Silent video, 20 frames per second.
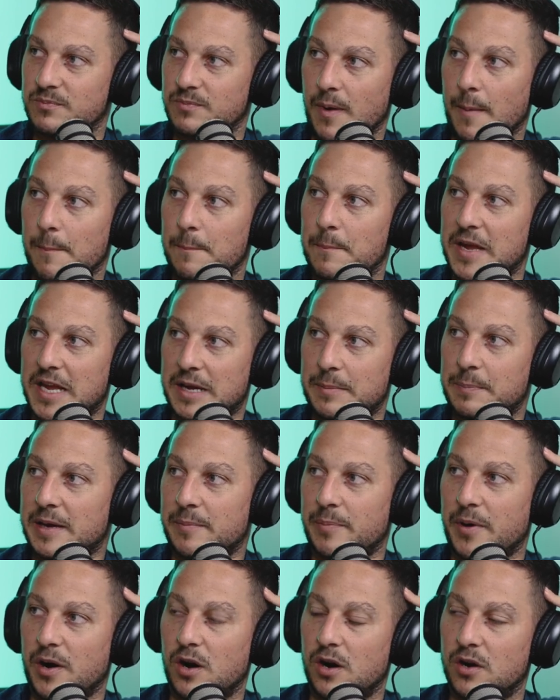a
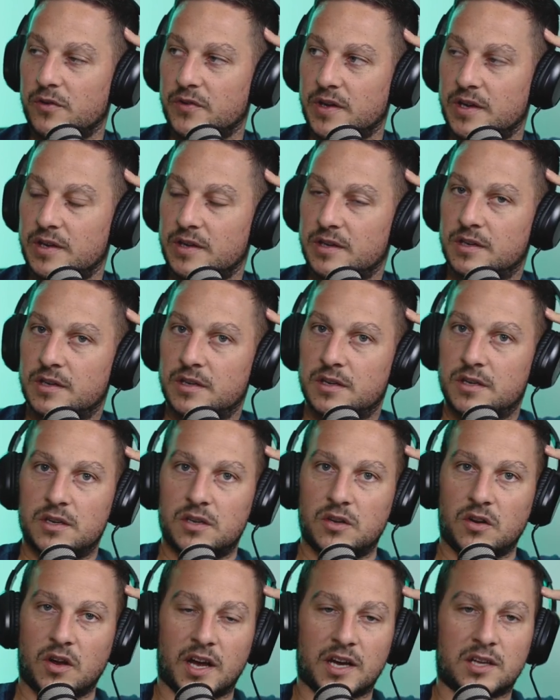big part of it.
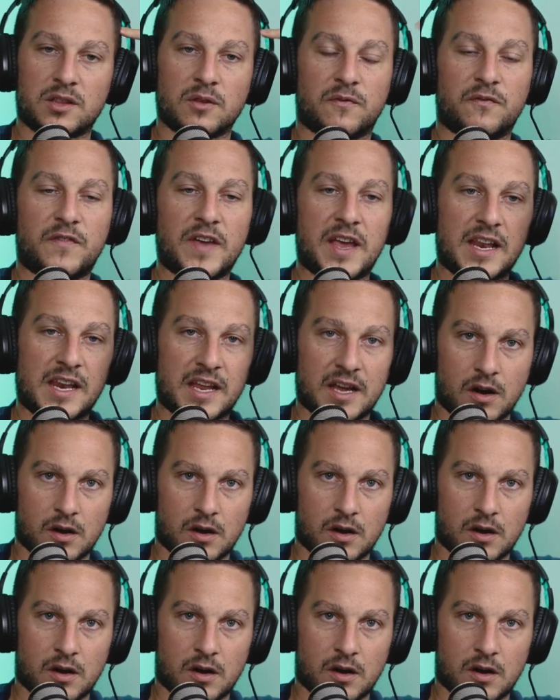Like the feeling